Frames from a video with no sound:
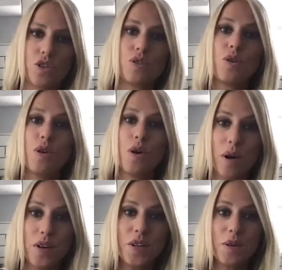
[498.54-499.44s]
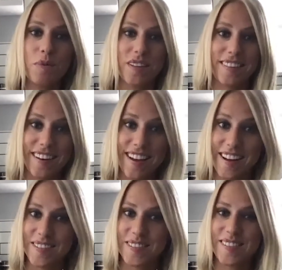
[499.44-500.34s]
So no wonder you want that
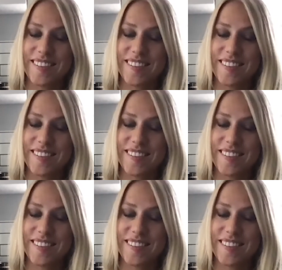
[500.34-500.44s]
house.